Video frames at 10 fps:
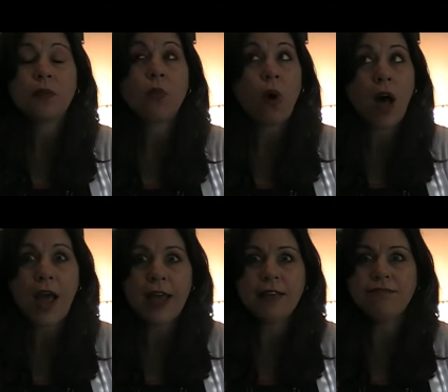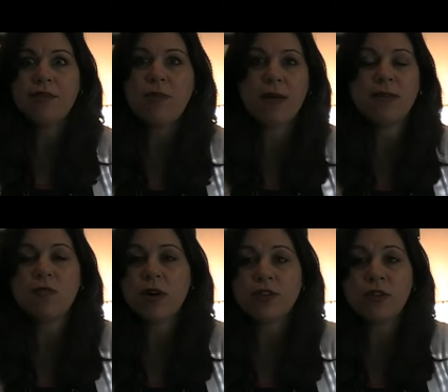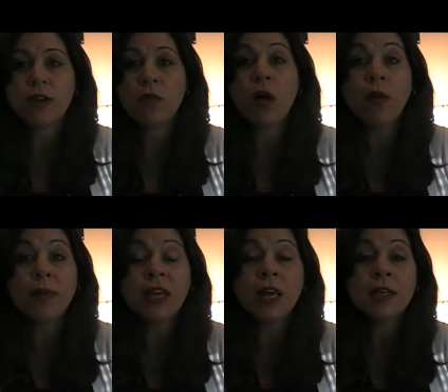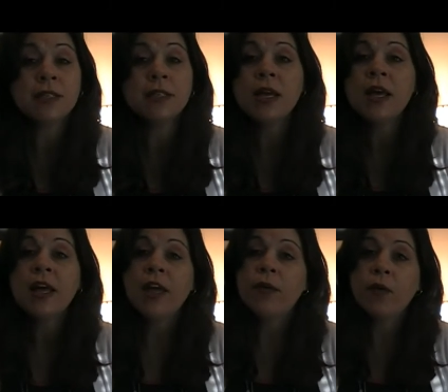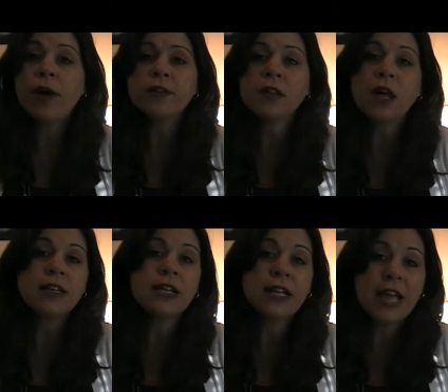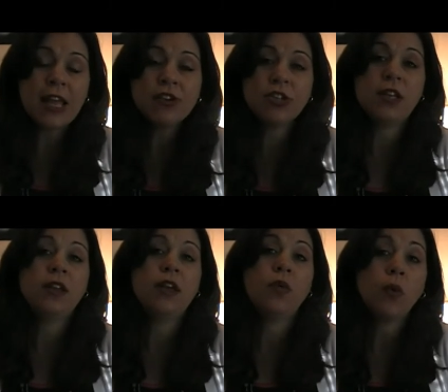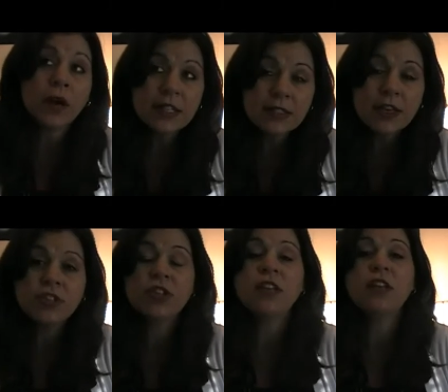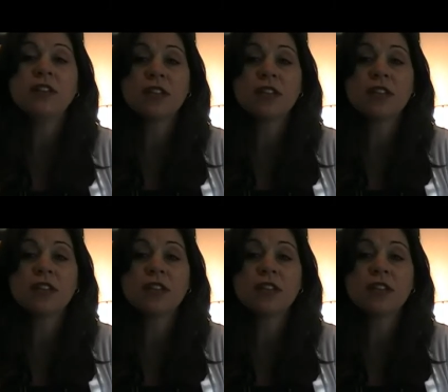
Why, you might be wondering? Well, because it requires a lot of dedication and organization,